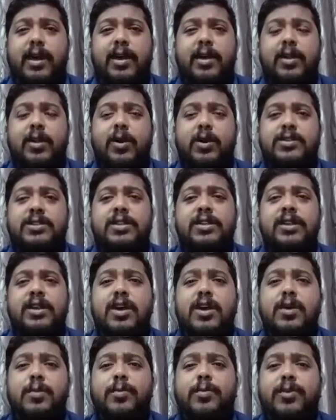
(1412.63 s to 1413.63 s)
loss in
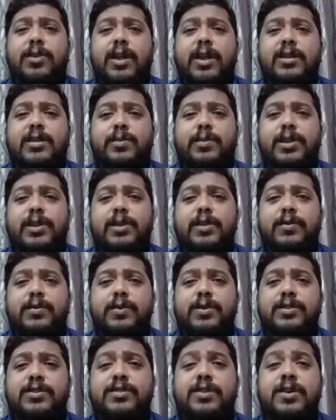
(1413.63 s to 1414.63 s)
productivity of
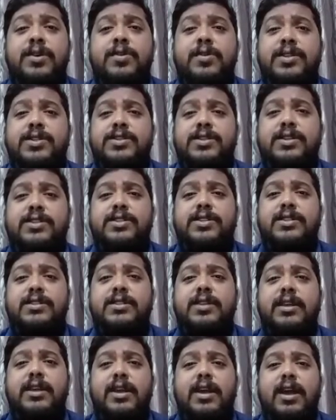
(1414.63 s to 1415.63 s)
work.
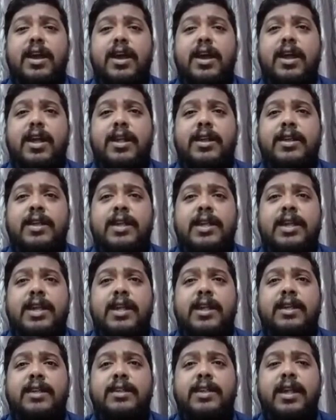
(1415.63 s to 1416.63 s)
Researchers
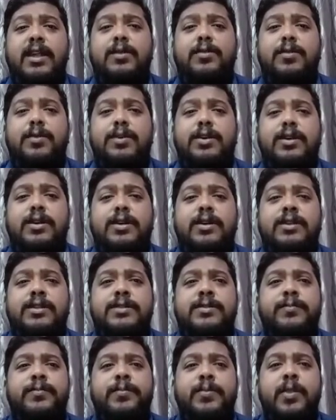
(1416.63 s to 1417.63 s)
indicate that
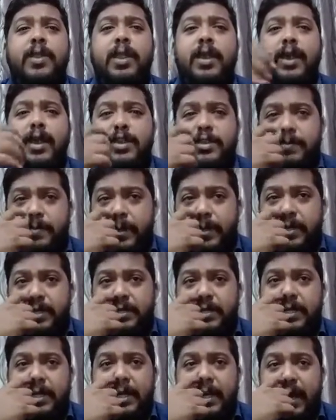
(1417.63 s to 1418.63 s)
workers
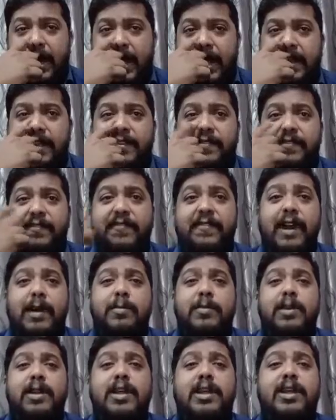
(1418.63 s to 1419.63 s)
experiencing high
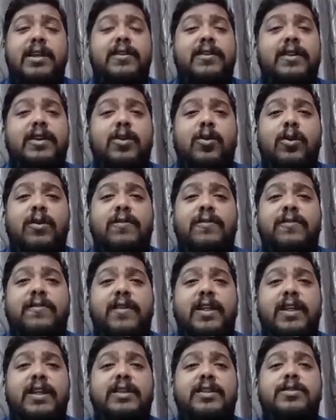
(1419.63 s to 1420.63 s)
family
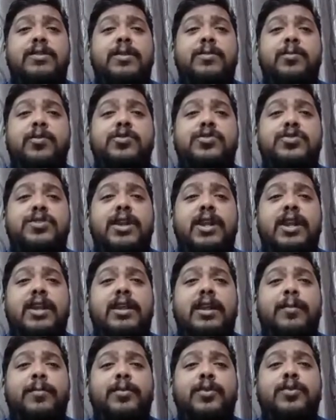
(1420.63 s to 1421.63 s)
conflict demonstrate
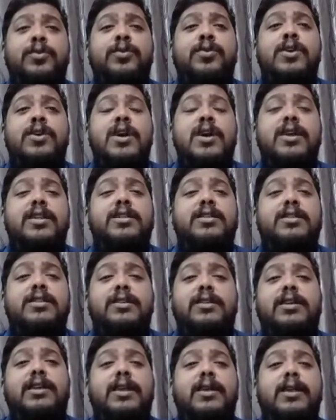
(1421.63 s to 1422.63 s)
up to
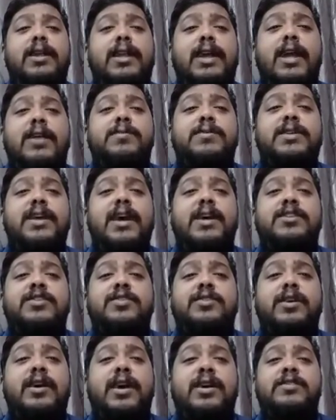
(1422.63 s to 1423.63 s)
13 times
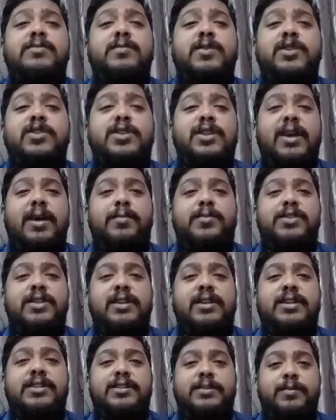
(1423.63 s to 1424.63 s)
as much
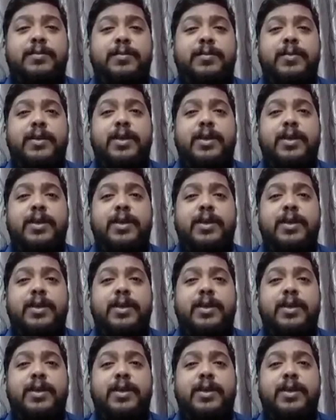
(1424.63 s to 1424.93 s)
absenteeism.